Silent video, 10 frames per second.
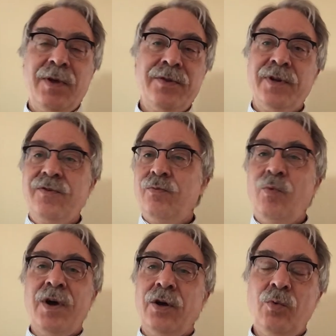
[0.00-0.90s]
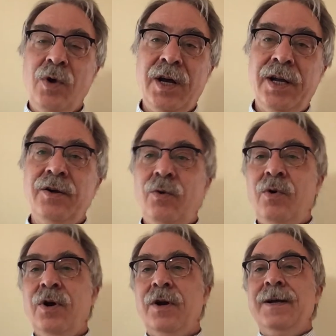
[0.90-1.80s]
whether it's one-on-one -on -one
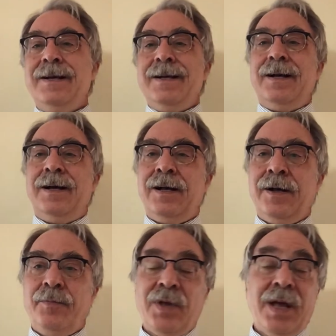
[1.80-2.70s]
or um,